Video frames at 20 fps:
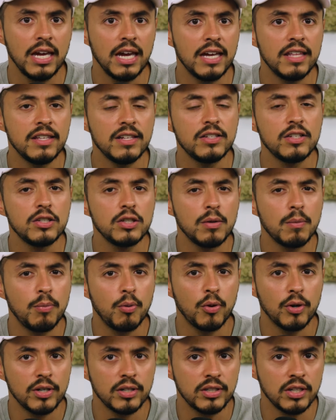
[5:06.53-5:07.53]
And this is
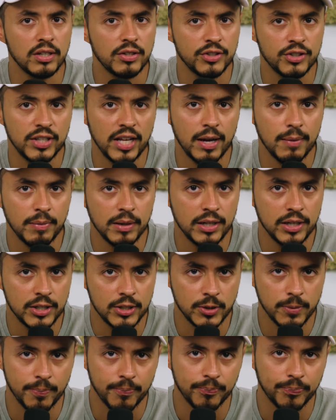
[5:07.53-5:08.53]
important to understand
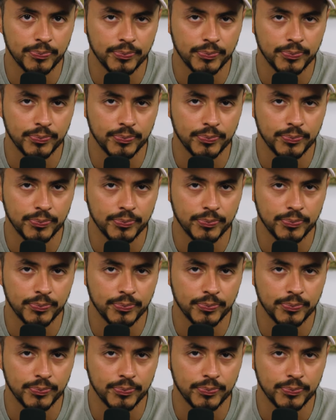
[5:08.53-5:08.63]
because